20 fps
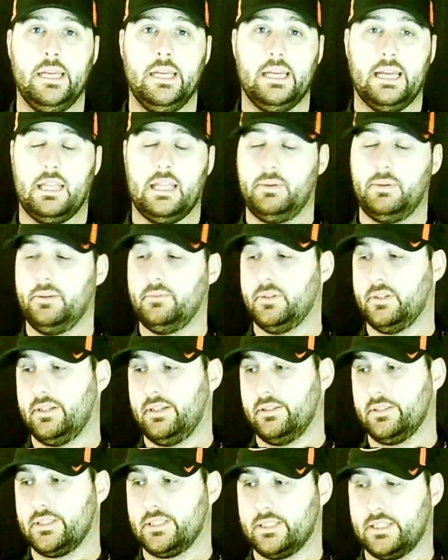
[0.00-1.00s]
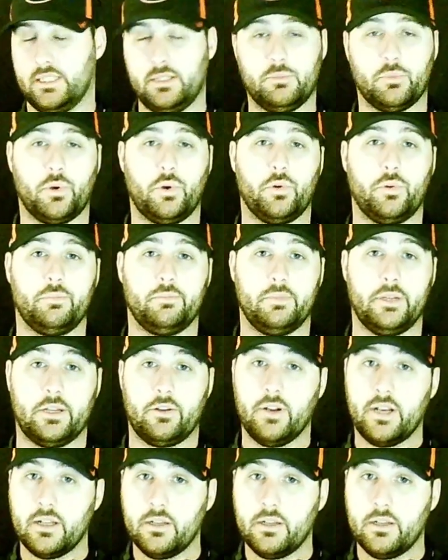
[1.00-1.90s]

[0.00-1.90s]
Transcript: Alabama steamrolled them. Now, granted,